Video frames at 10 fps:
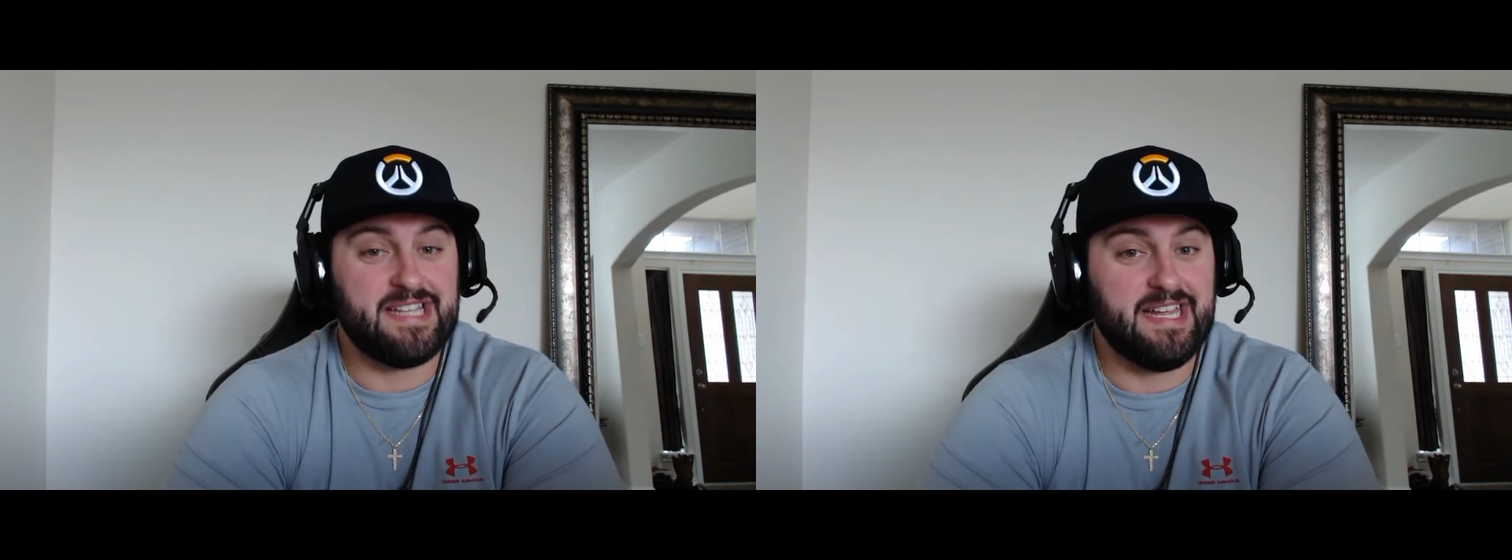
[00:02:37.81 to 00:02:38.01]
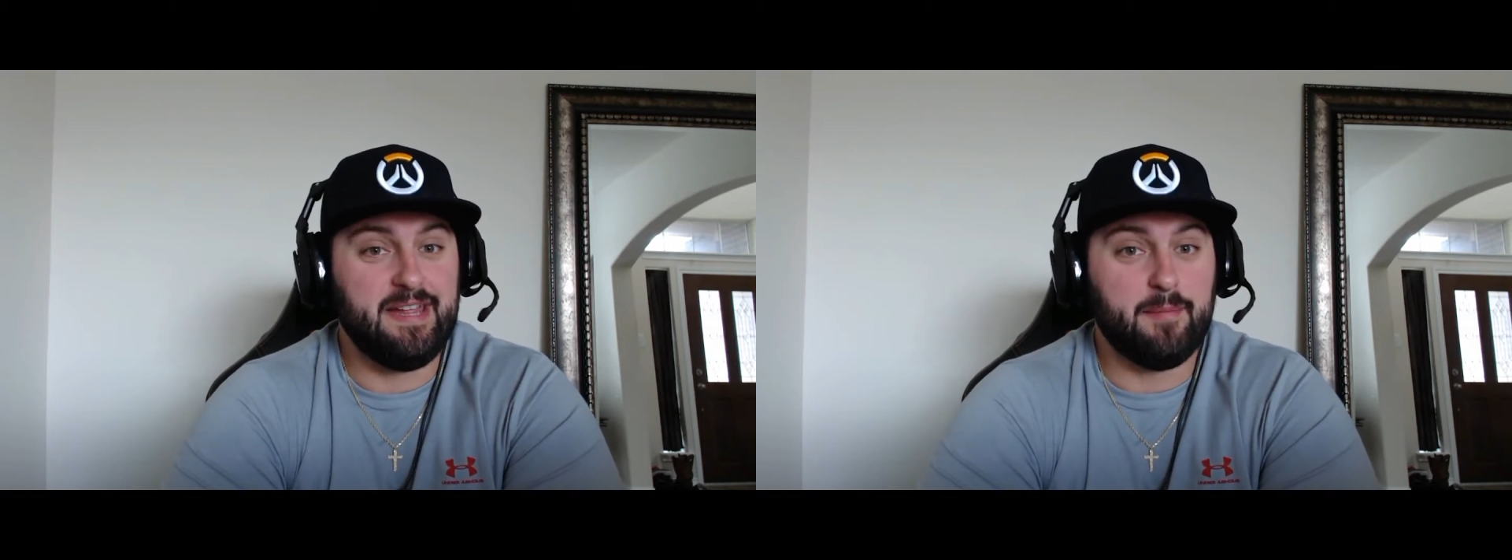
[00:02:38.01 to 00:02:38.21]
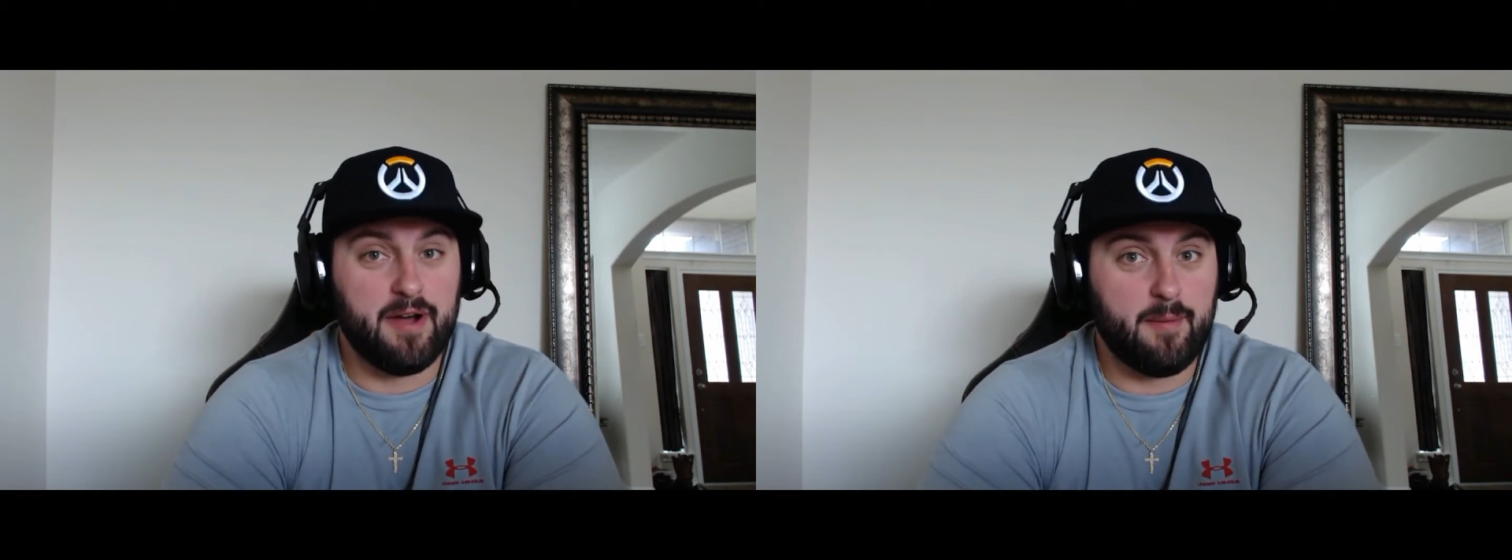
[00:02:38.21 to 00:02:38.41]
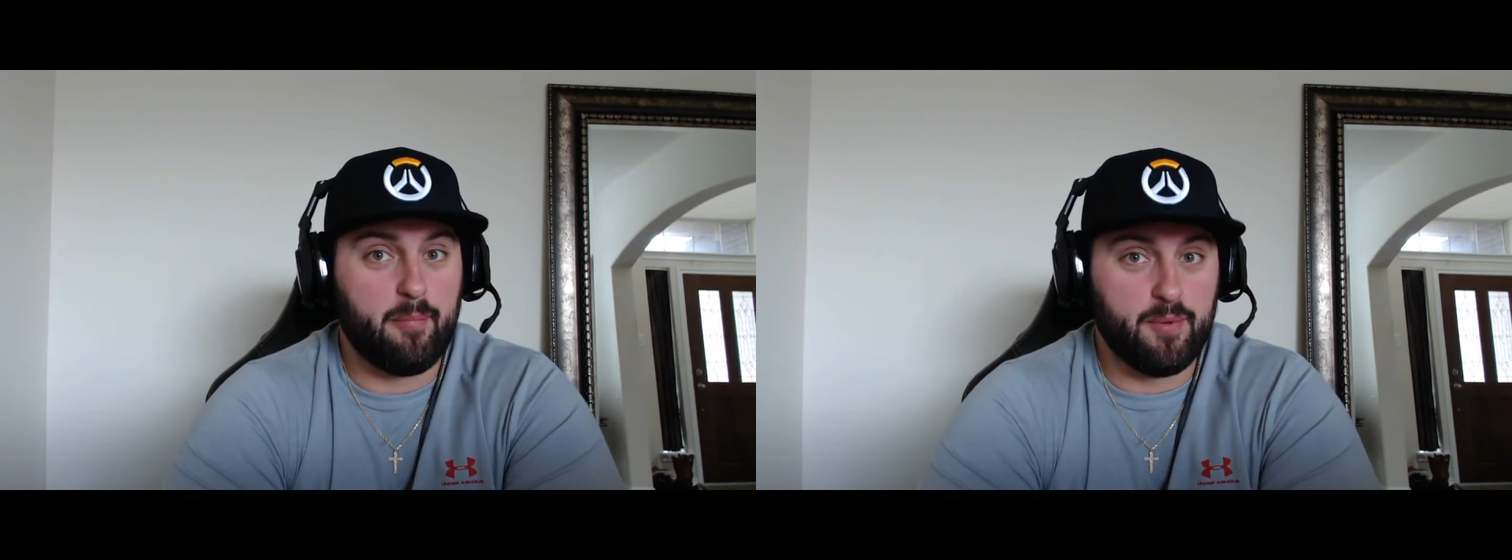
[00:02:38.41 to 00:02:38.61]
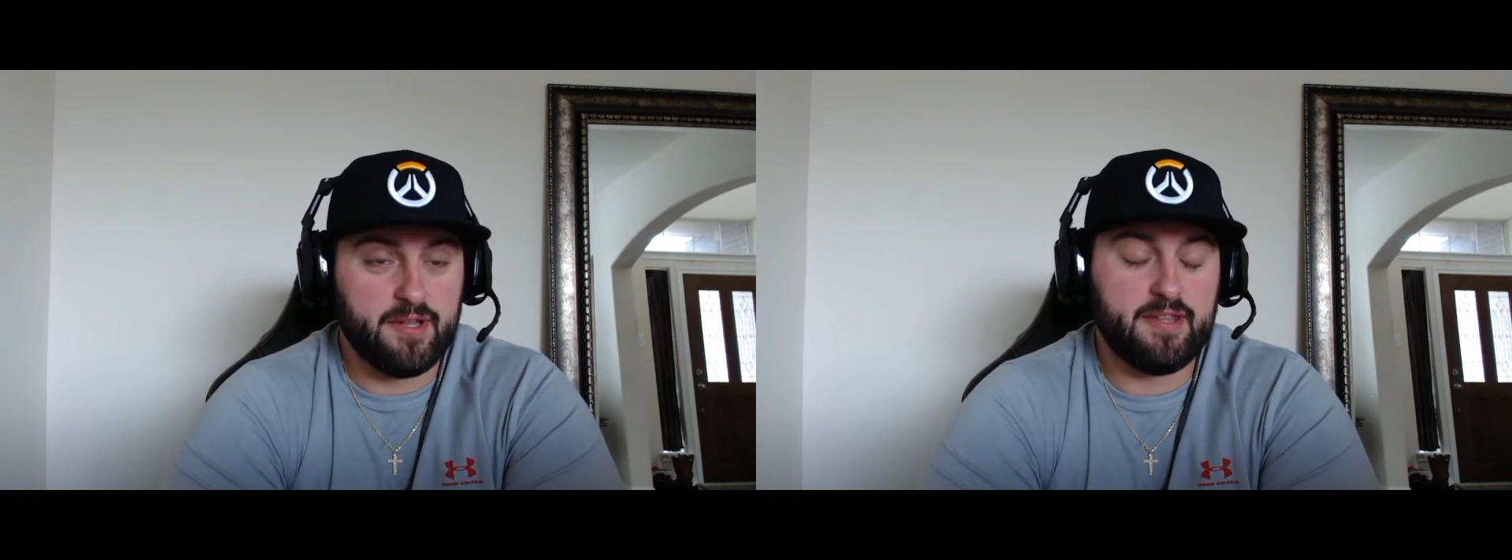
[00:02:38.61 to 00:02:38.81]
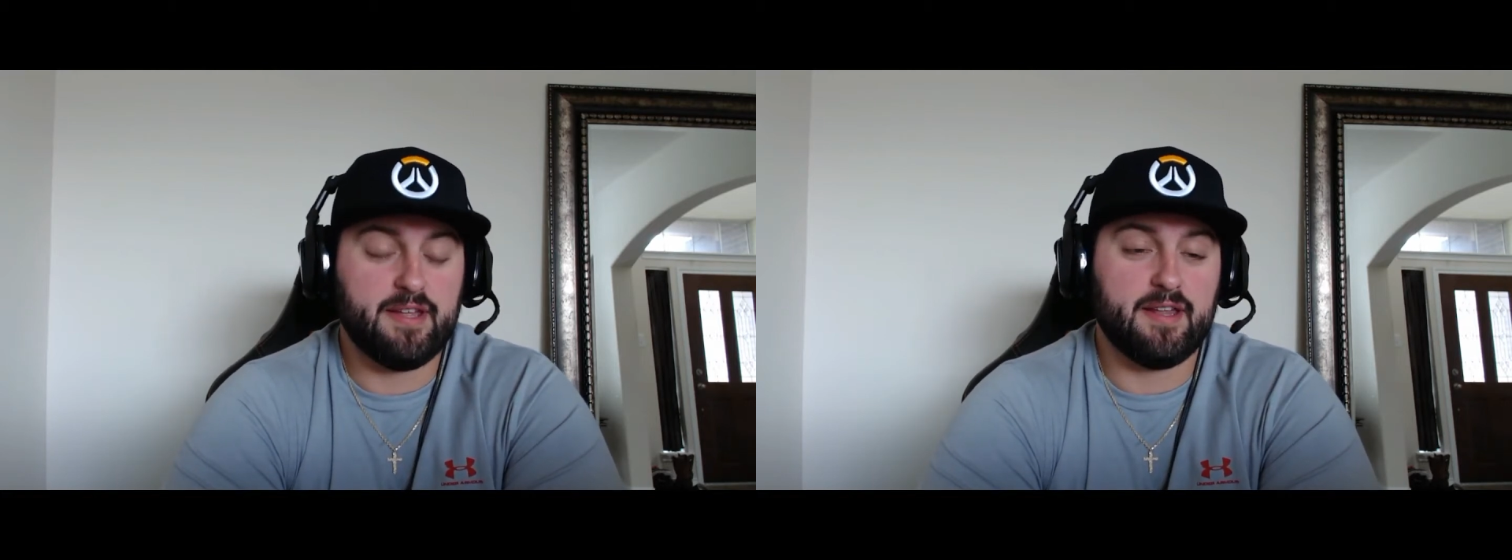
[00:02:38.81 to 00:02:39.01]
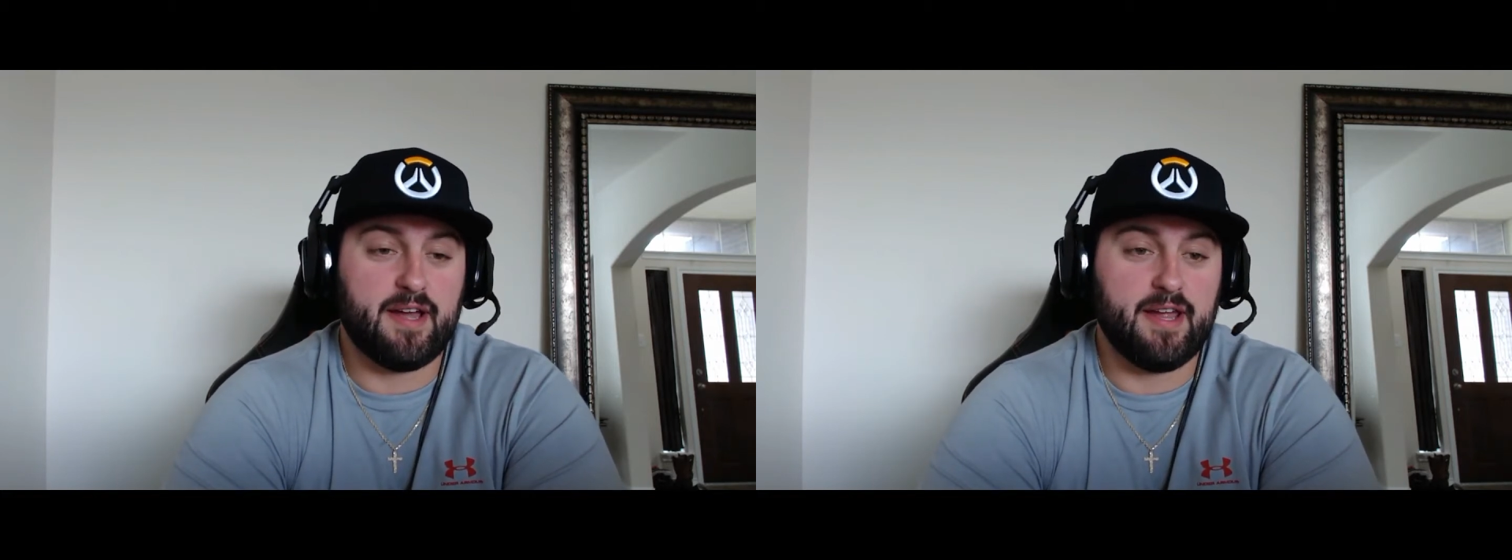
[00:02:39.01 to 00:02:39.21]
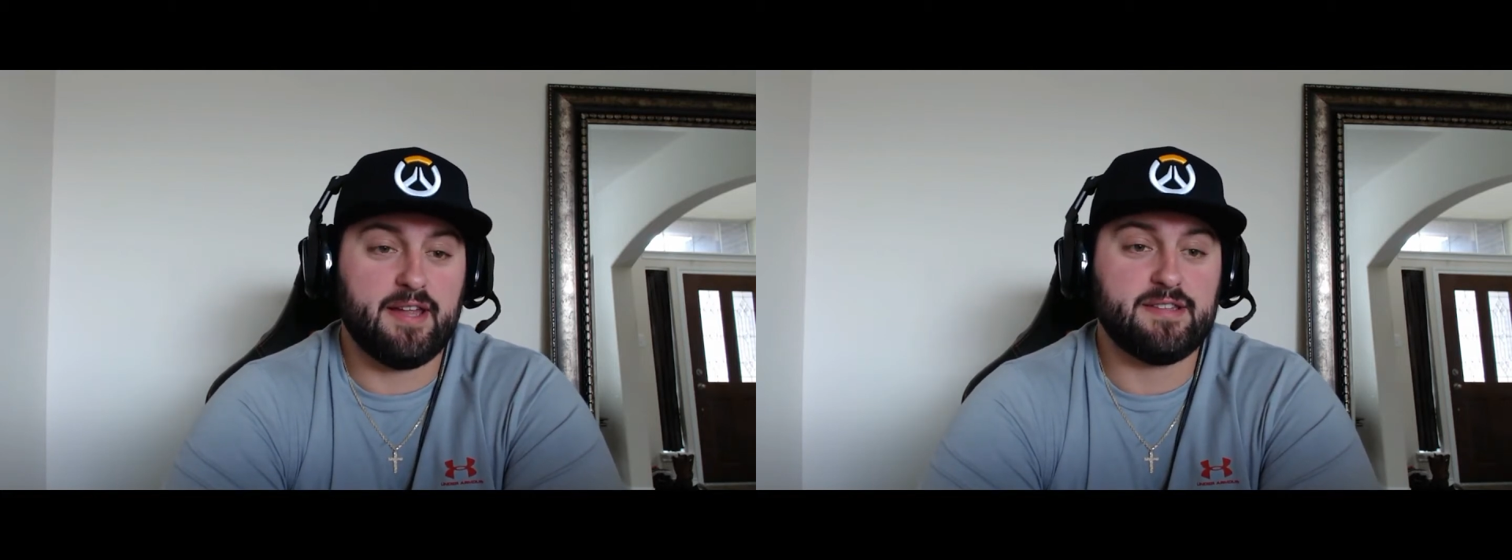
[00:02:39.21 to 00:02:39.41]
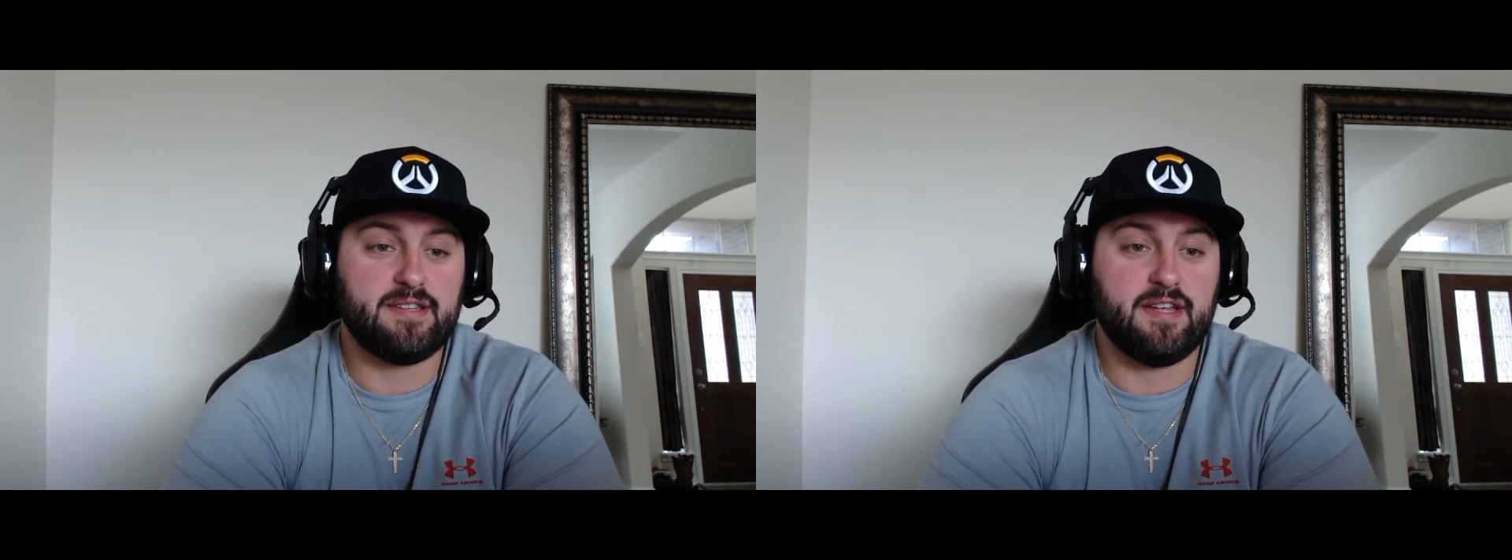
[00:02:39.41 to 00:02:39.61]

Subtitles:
team up with the Alliance,